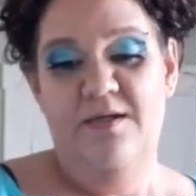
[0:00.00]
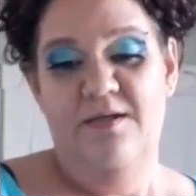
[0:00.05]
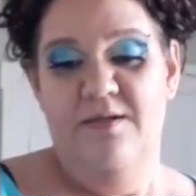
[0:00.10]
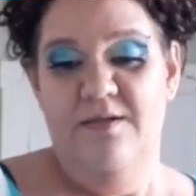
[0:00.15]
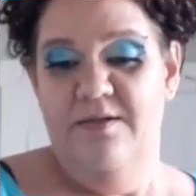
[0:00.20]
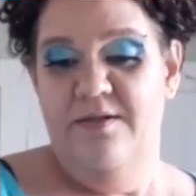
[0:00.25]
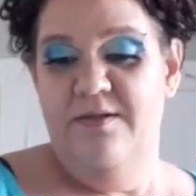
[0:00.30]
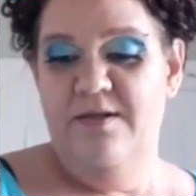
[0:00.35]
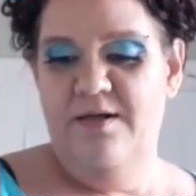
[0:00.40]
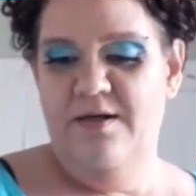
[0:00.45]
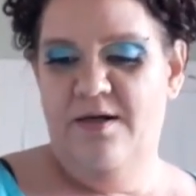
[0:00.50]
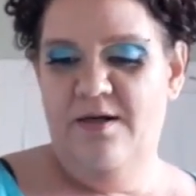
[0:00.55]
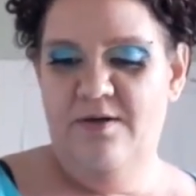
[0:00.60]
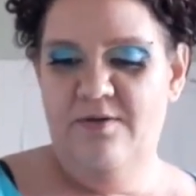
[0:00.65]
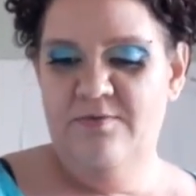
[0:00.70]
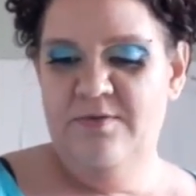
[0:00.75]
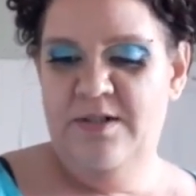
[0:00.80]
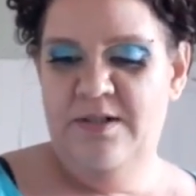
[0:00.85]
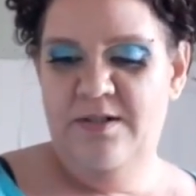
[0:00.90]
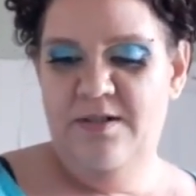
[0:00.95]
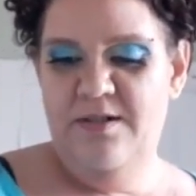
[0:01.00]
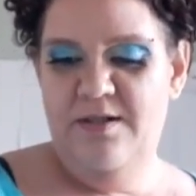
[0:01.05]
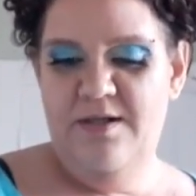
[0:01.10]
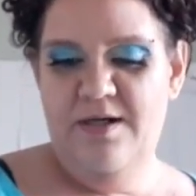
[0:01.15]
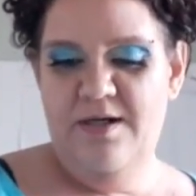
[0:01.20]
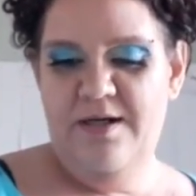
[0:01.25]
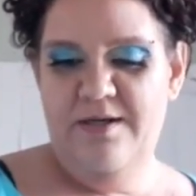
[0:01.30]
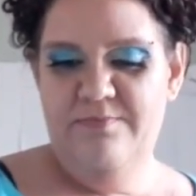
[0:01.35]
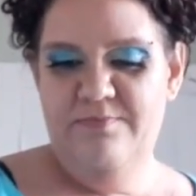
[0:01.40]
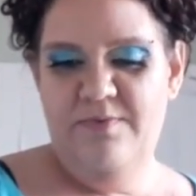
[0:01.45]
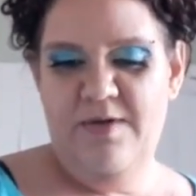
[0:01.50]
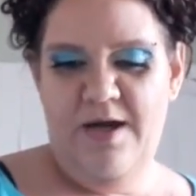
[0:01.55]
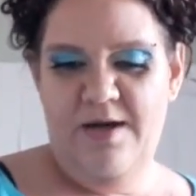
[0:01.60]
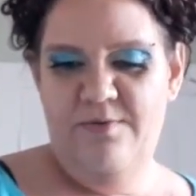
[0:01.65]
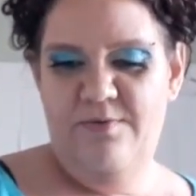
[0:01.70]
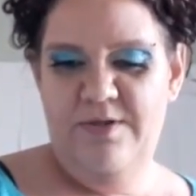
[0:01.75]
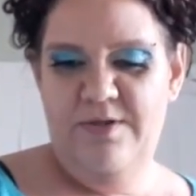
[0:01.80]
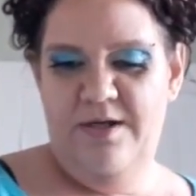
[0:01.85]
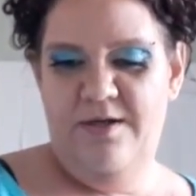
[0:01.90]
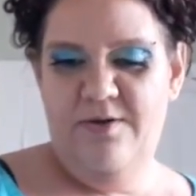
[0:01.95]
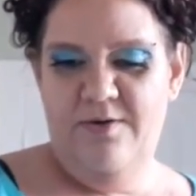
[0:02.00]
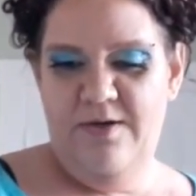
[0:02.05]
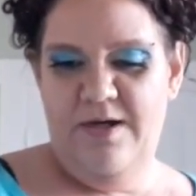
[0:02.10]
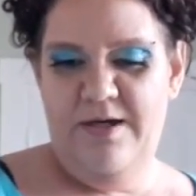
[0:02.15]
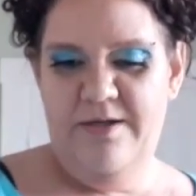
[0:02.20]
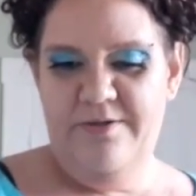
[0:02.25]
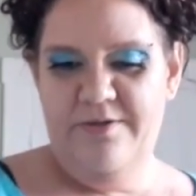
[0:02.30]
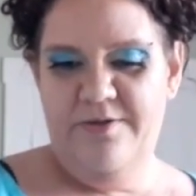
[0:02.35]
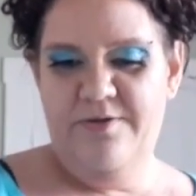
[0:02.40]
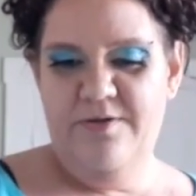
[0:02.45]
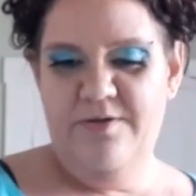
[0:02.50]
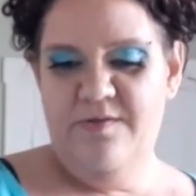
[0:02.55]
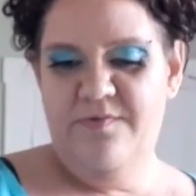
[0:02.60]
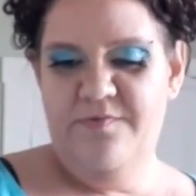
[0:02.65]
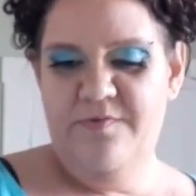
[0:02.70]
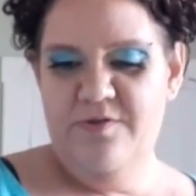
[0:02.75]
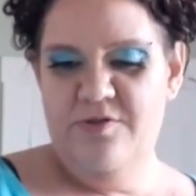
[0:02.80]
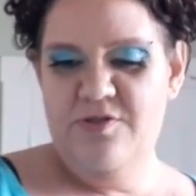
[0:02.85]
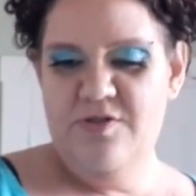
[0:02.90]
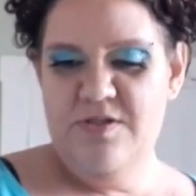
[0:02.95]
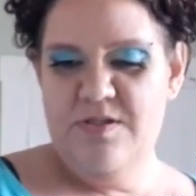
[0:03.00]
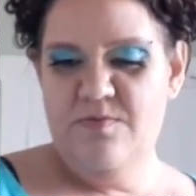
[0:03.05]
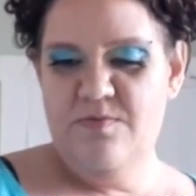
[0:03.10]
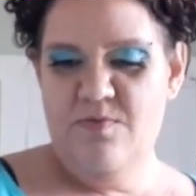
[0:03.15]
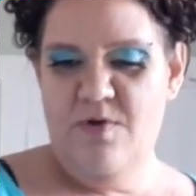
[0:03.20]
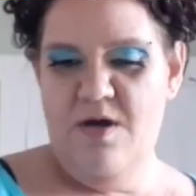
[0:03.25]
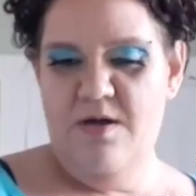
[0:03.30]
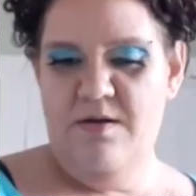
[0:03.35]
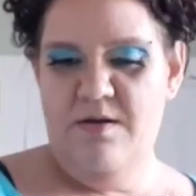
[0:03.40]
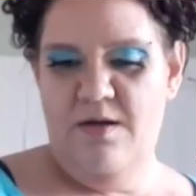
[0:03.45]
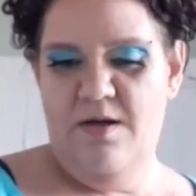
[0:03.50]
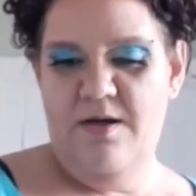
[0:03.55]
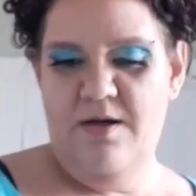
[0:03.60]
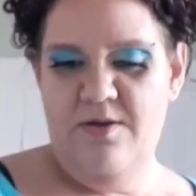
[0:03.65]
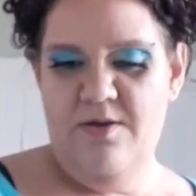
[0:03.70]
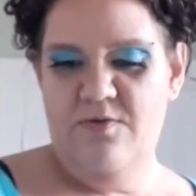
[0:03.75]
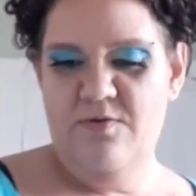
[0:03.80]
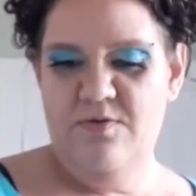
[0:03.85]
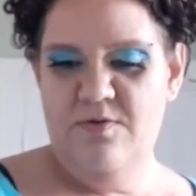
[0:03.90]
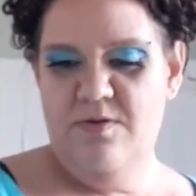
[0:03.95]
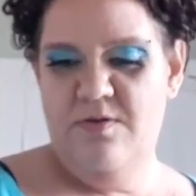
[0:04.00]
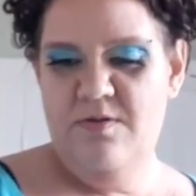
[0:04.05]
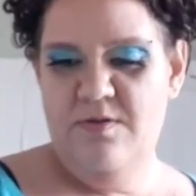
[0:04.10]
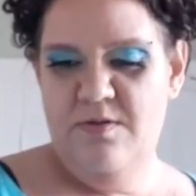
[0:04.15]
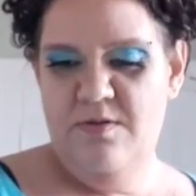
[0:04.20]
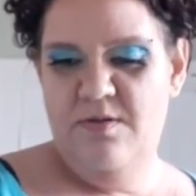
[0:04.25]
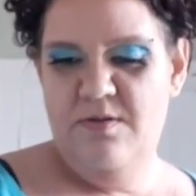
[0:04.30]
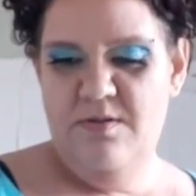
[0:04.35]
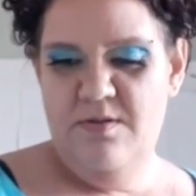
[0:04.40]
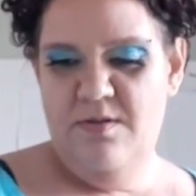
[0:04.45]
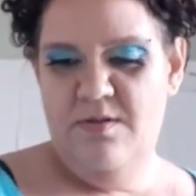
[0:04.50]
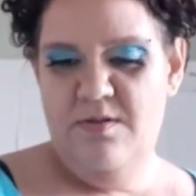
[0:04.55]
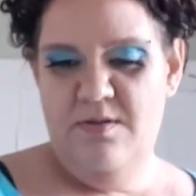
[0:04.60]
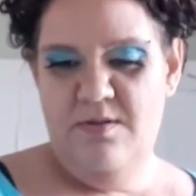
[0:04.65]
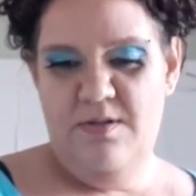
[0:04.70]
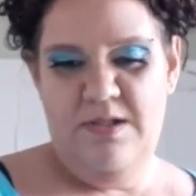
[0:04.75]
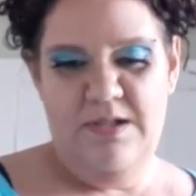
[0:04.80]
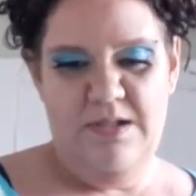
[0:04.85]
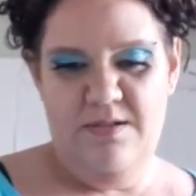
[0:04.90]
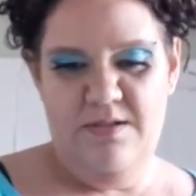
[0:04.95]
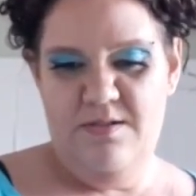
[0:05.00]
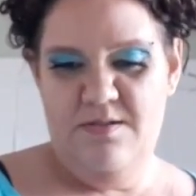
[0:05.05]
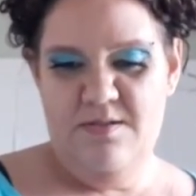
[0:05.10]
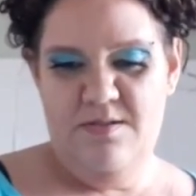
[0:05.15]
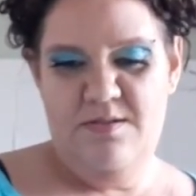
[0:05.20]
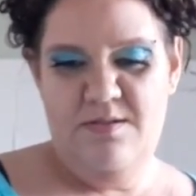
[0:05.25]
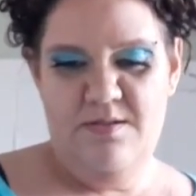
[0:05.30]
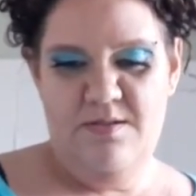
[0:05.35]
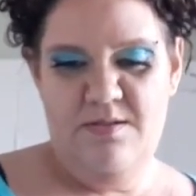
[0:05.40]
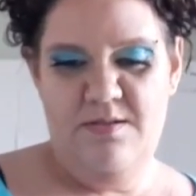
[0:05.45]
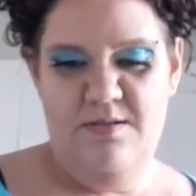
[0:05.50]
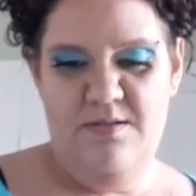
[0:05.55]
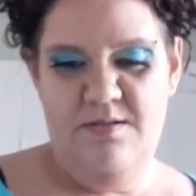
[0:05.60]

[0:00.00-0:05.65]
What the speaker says: No, I wouldn't know how to cook for just one either. Because,